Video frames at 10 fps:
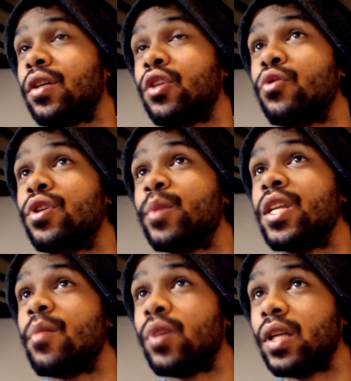a huge
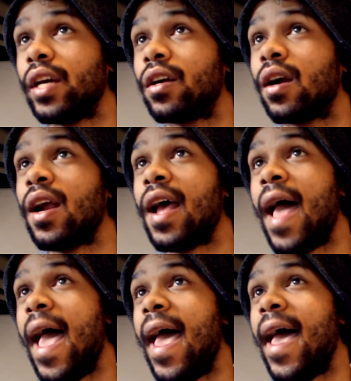manipulator
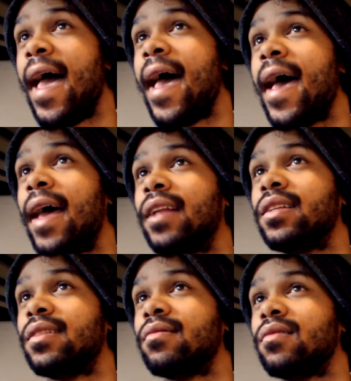
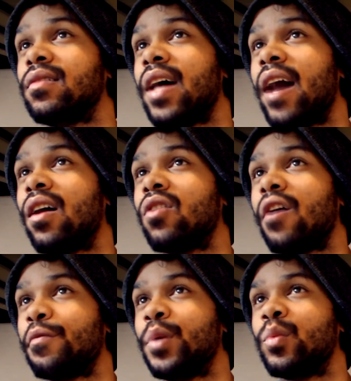and that a lot
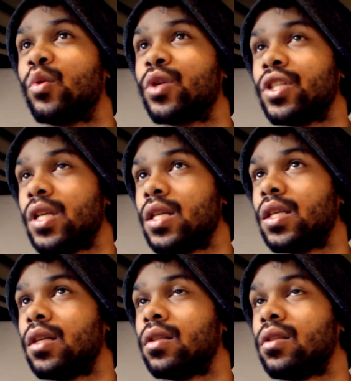of people were just
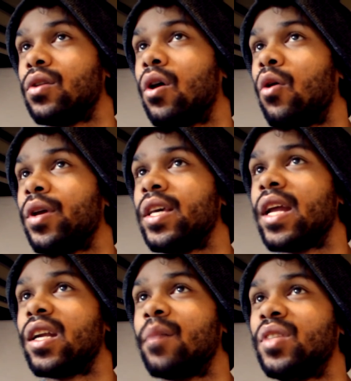innocent. So he
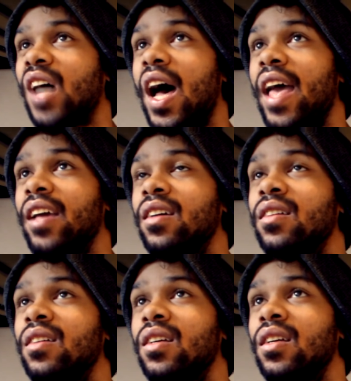ended up dying
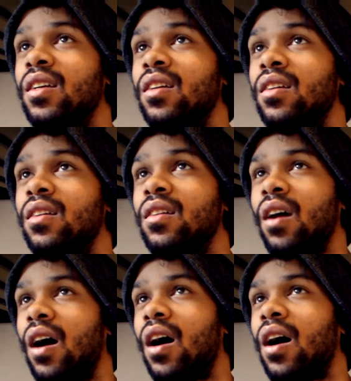
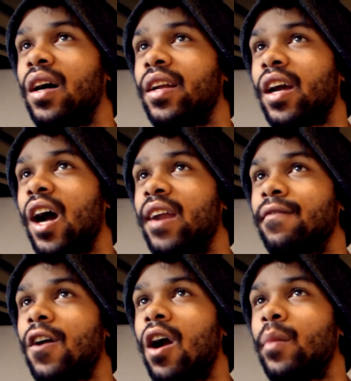in a kind of
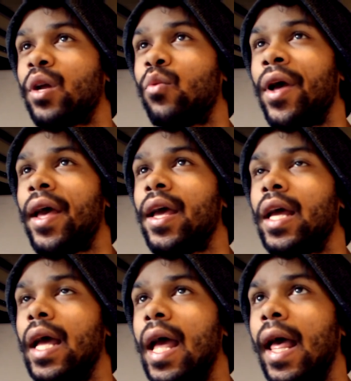karmic
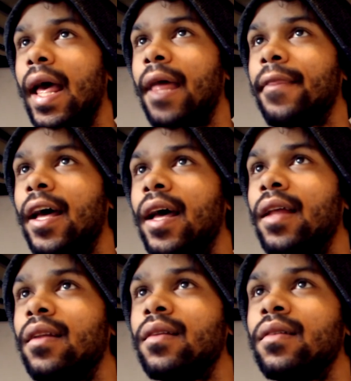way, and
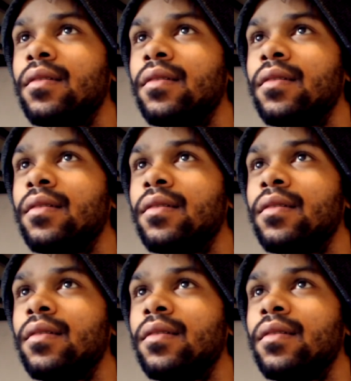then